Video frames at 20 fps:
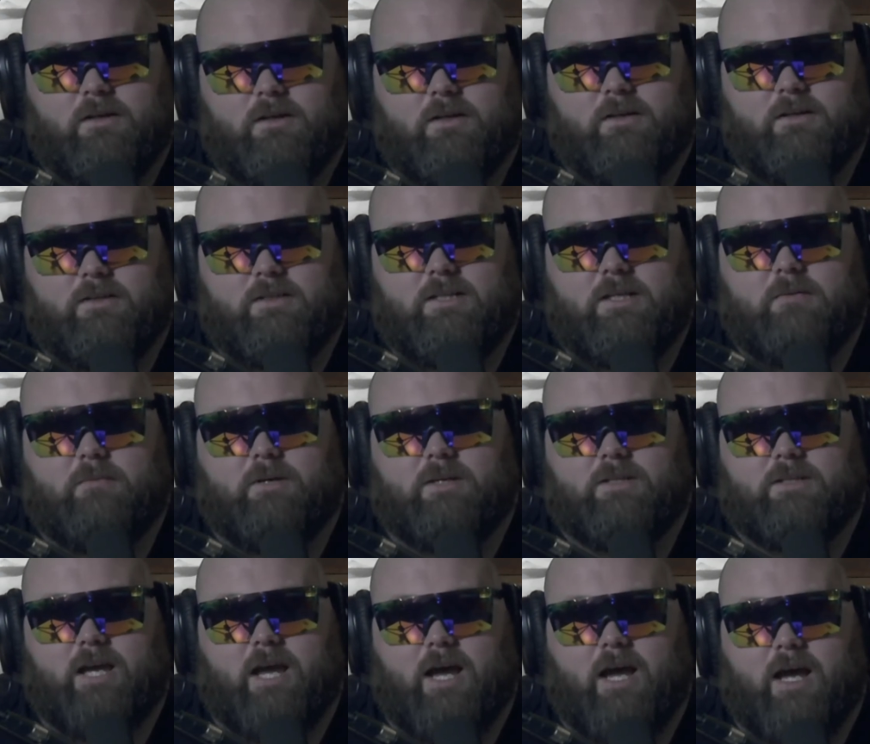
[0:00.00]
The team has
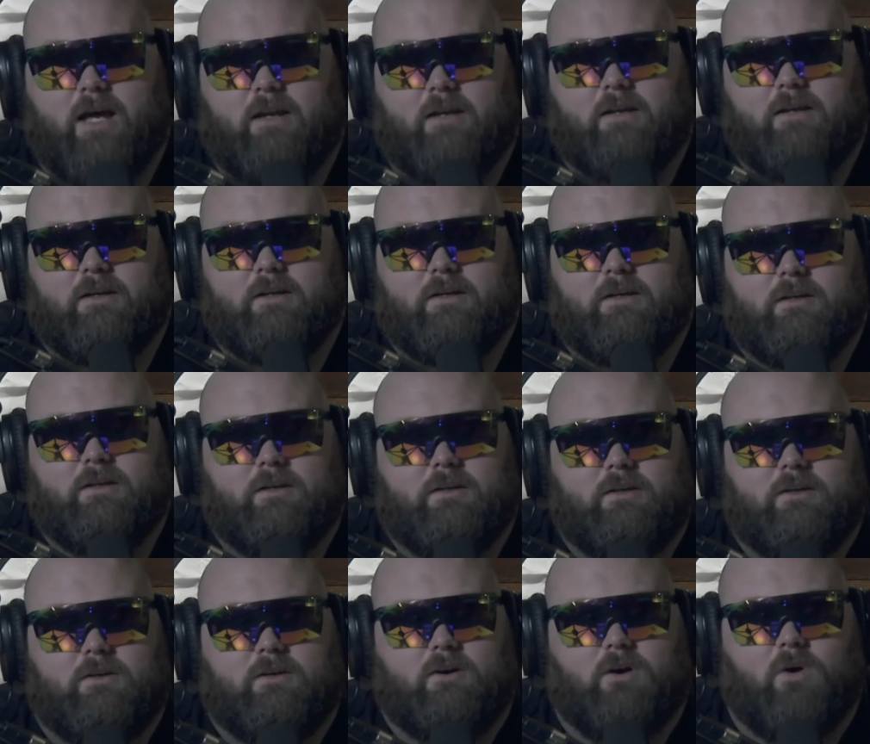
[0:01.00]
had
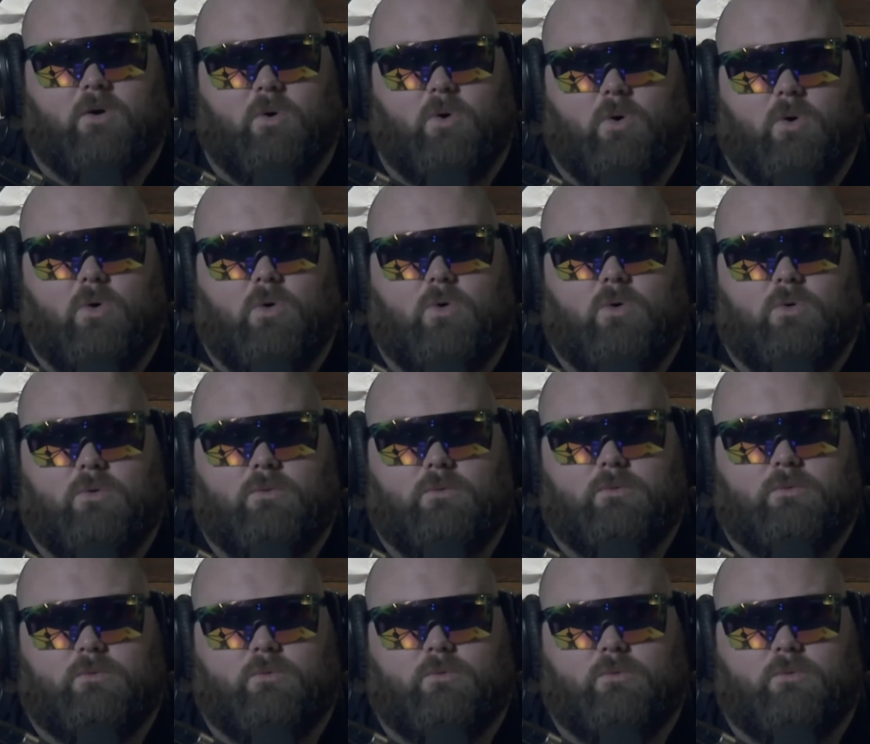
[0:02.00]
a whole